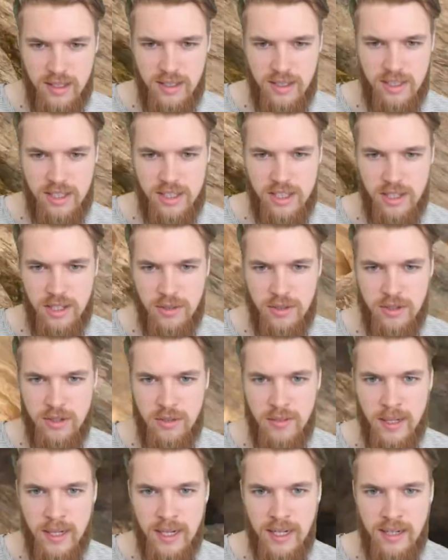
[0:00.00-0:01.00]
Looks so cool,
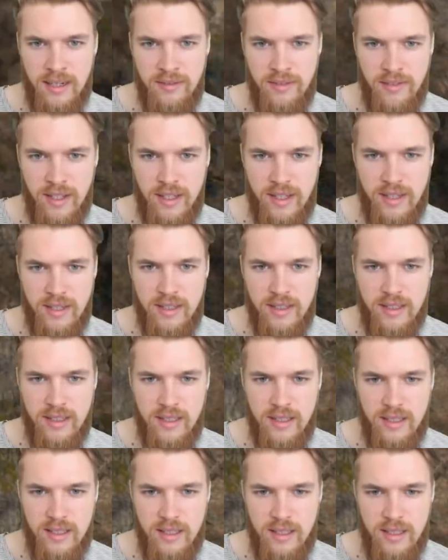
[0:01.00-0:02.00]
man. I love that.
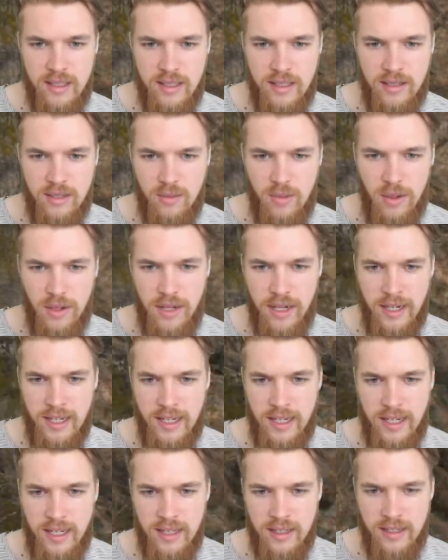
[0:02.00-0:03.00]
Well done,
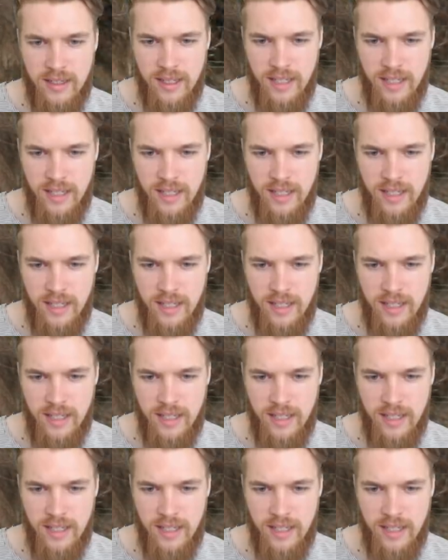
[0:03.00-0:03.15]
Lydia.